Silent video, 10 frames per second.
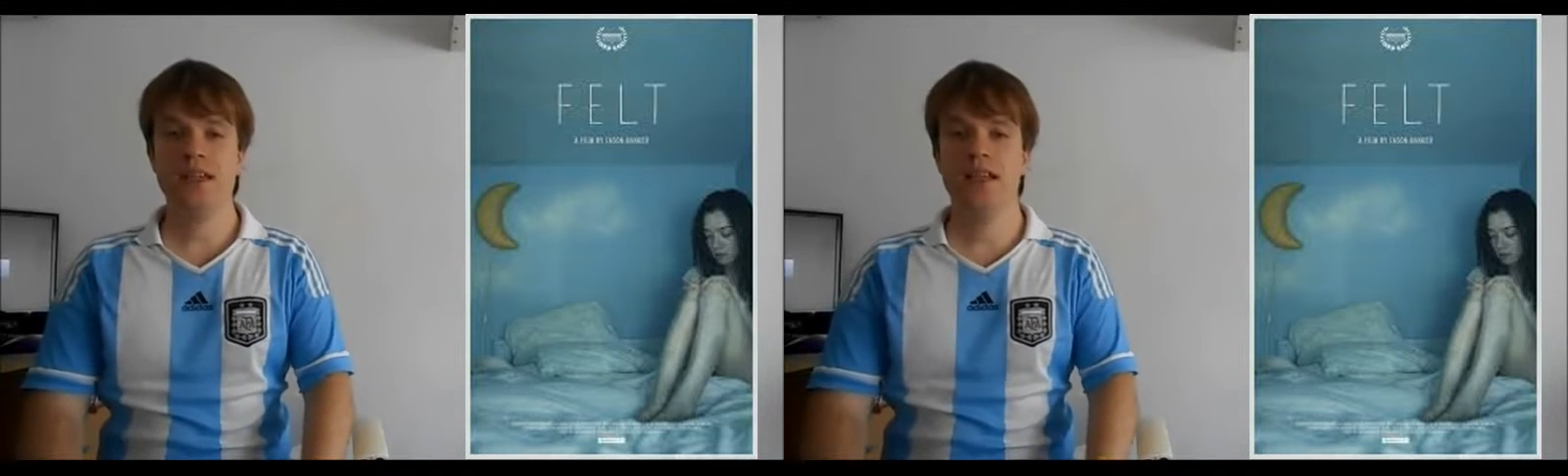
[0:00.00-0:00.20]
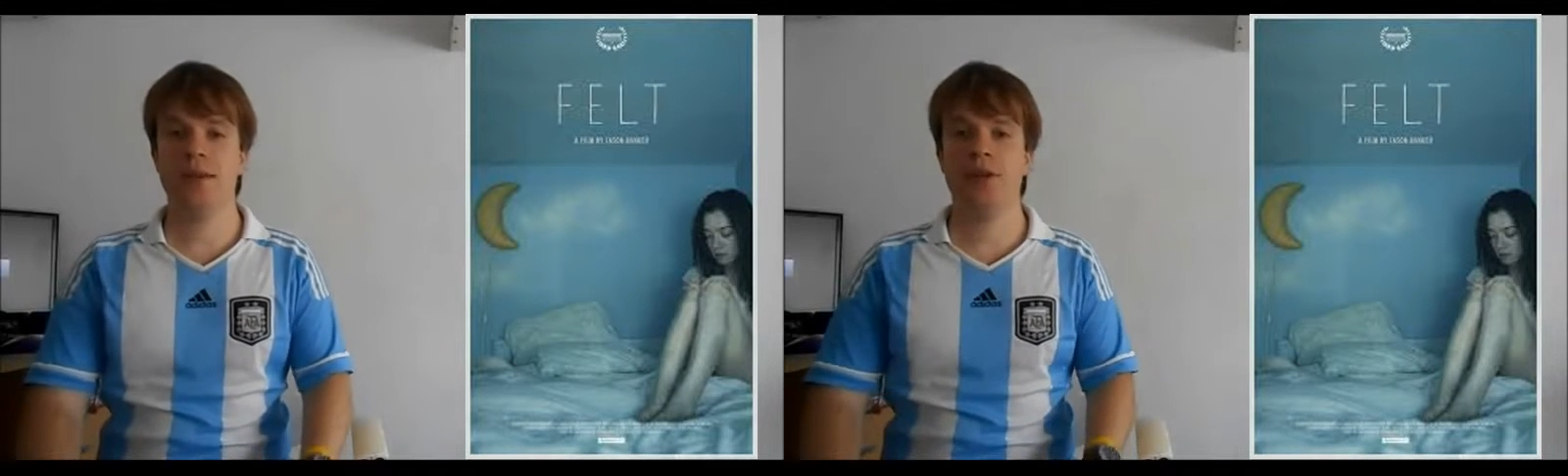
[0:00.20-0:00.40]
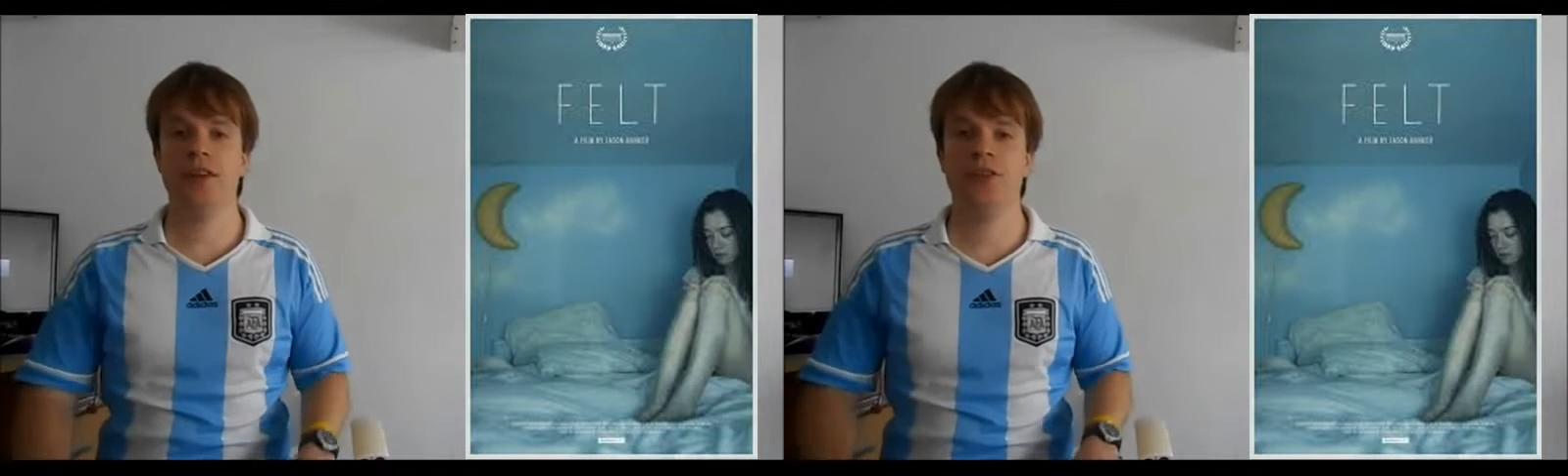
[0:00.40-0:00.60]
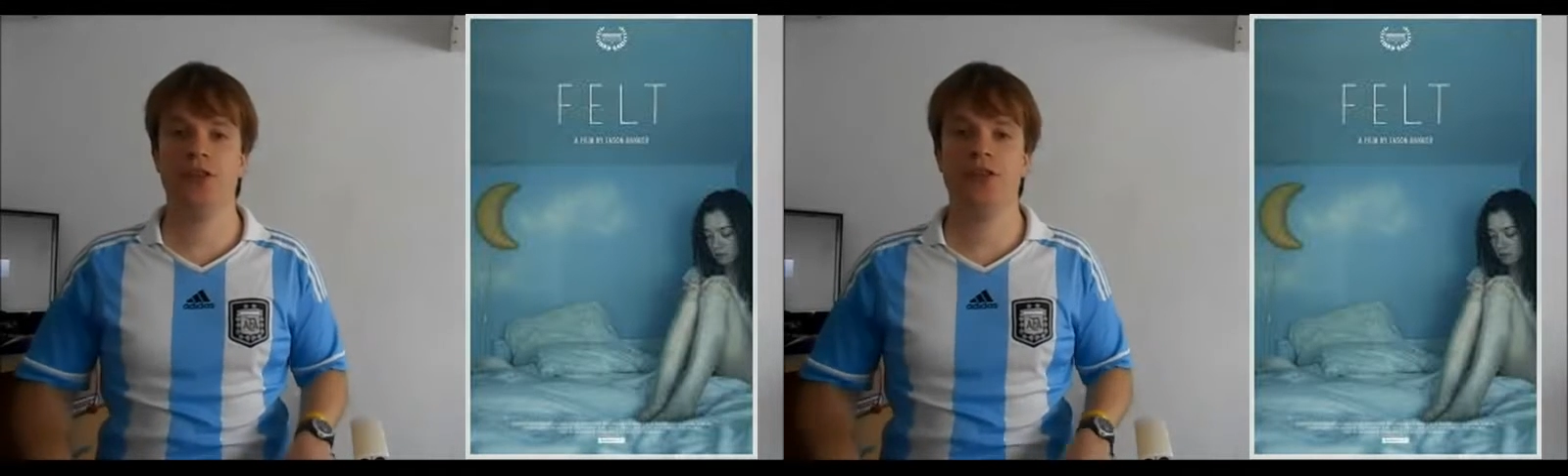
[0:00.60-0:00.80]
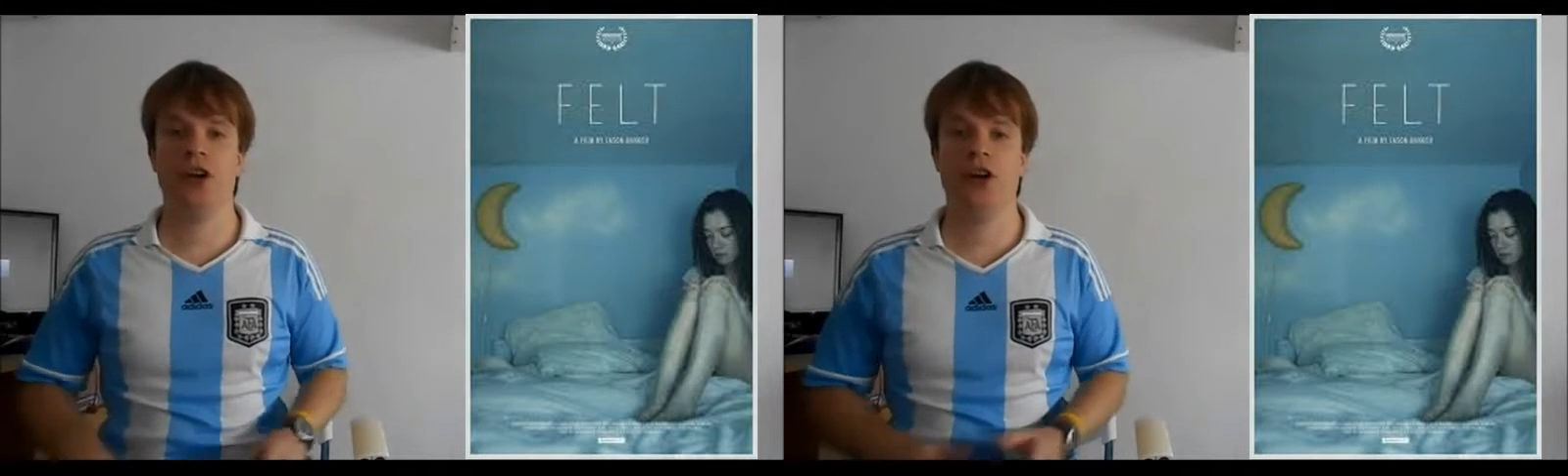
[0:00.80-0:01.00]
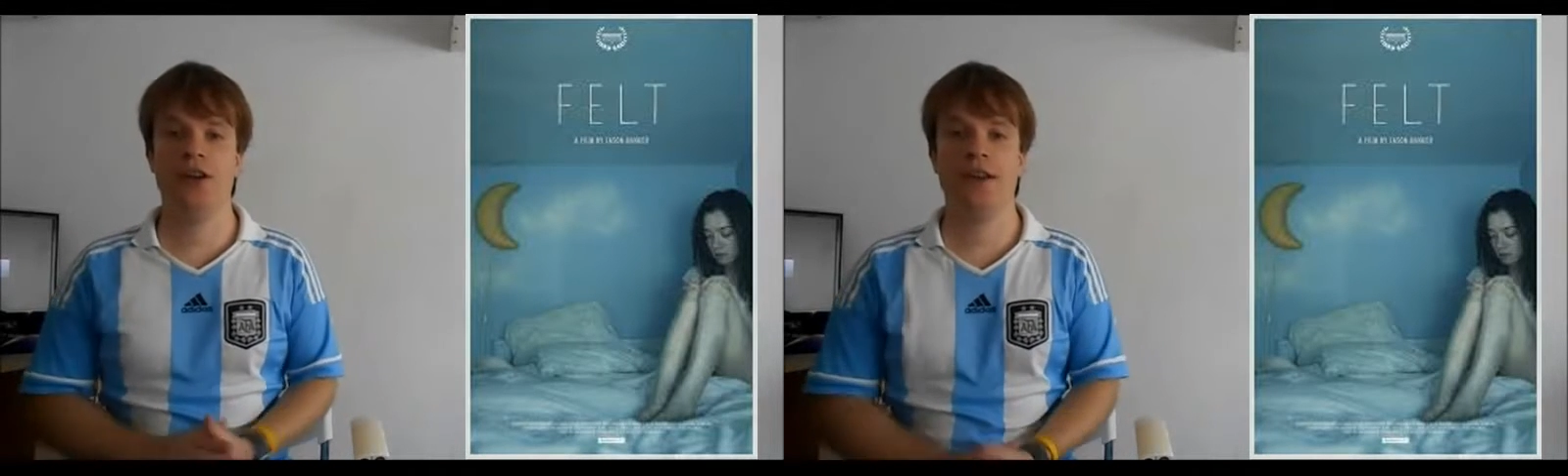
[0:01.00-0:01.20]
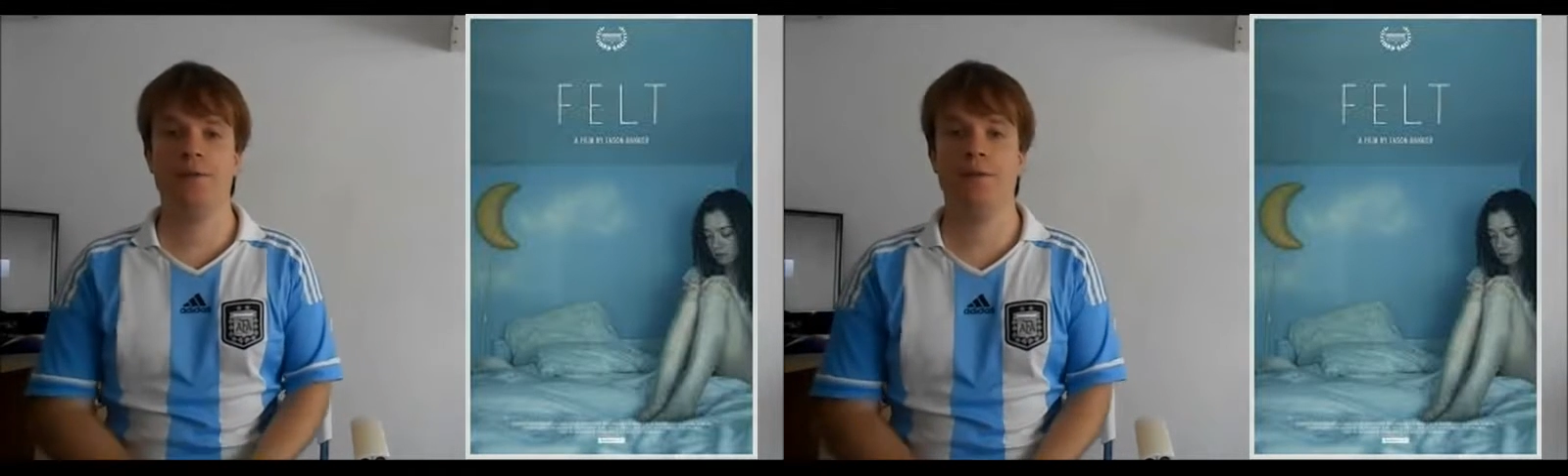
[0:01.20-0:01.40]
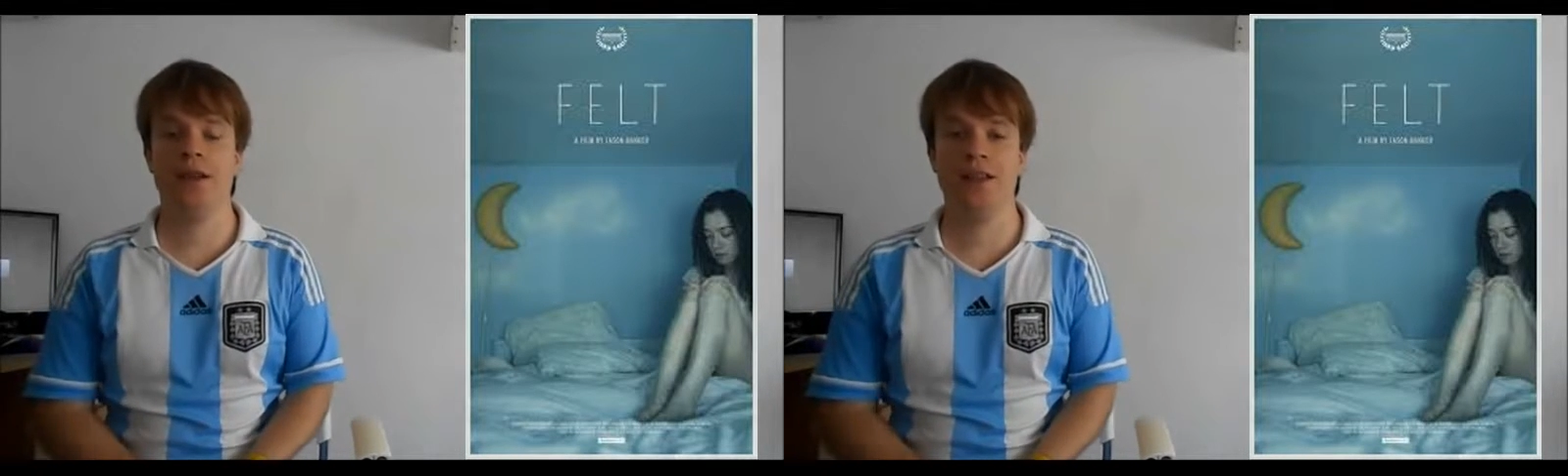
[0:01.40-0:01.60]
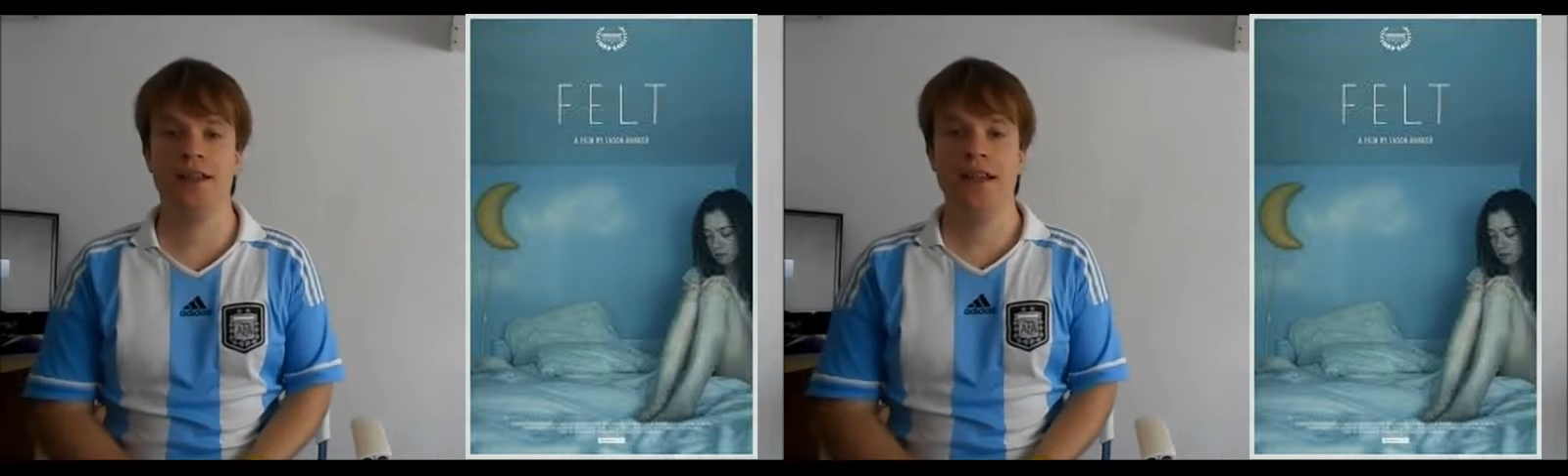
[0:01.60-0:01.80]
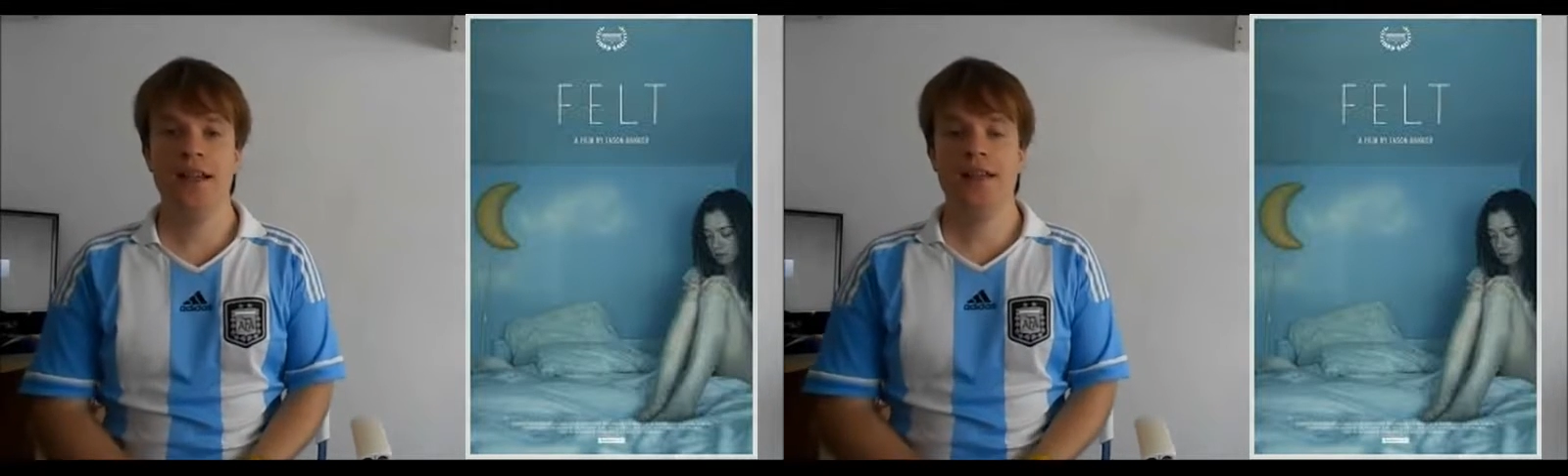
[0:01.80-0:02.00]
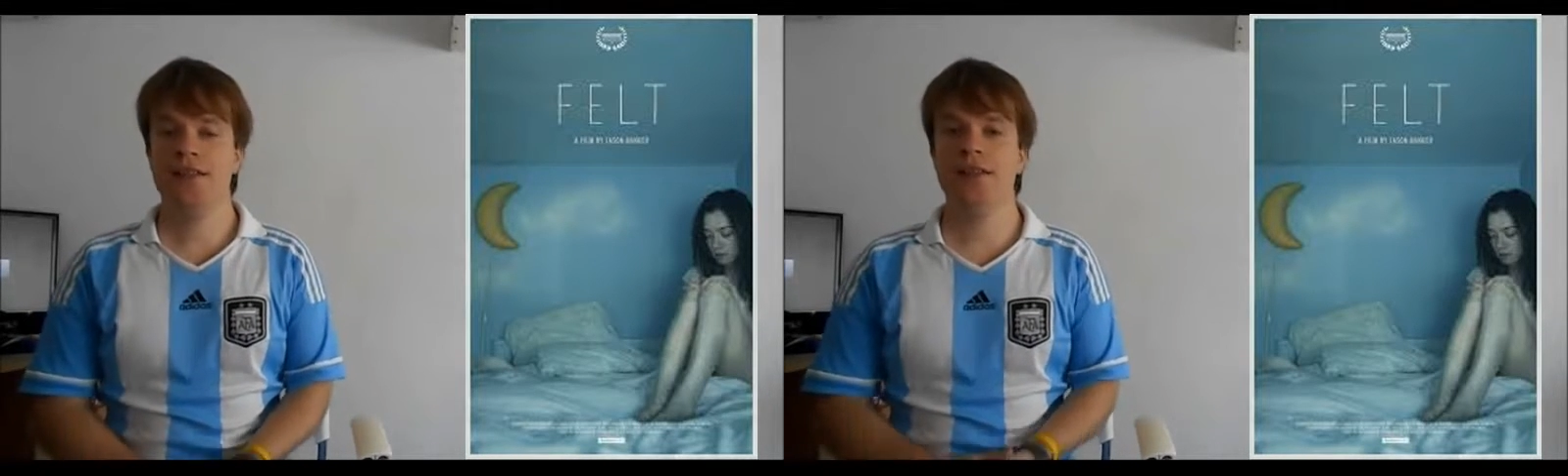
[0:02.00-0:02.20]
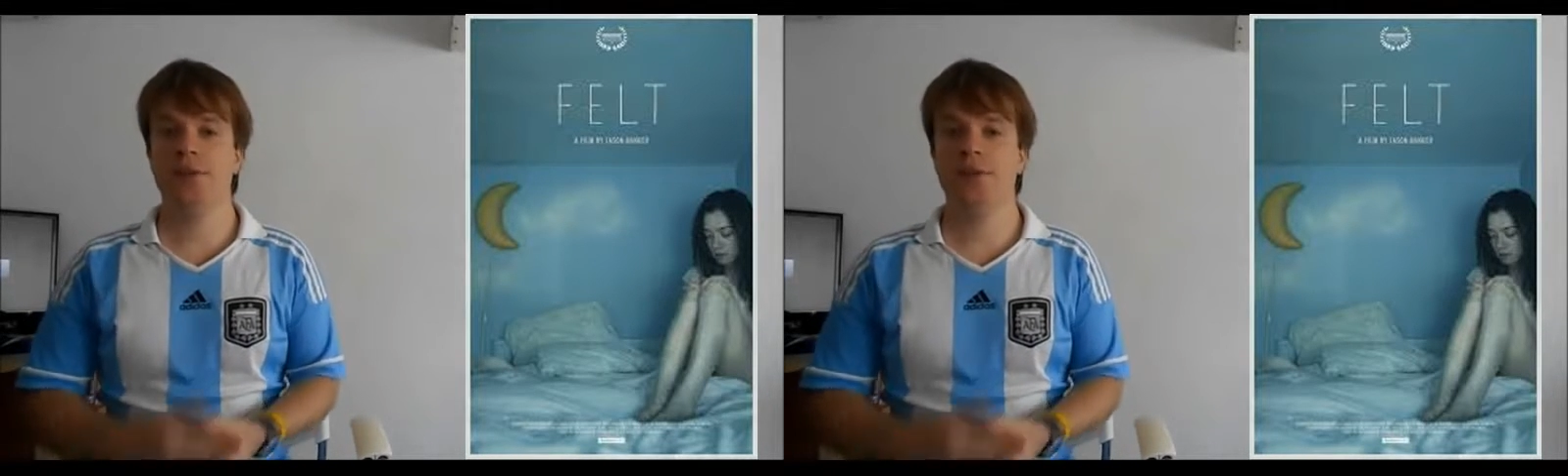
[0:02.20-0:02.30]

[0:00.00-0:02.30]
Now my thoughts on Felt. This is a